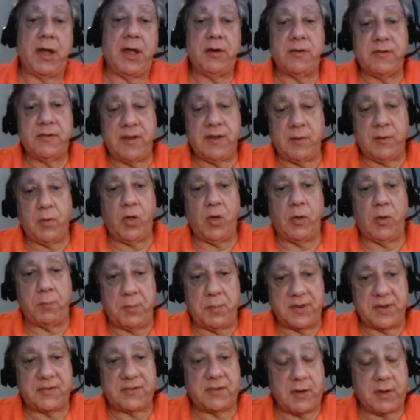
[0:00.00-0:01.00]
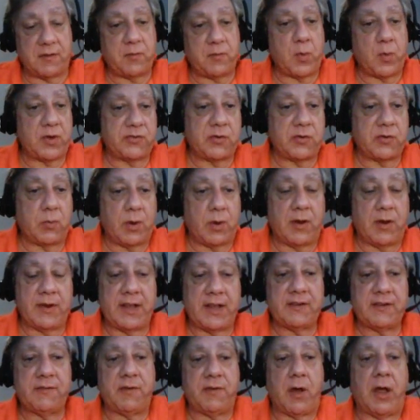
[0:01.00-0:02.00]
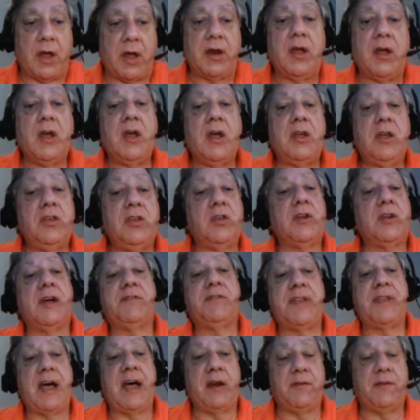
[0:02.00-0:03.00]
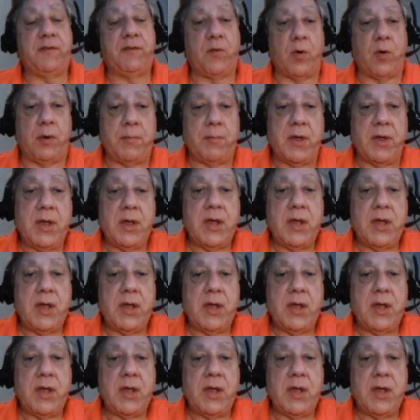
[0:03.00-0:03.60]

I understand we all miss stuff once in a while, and that's fine. You left out a form.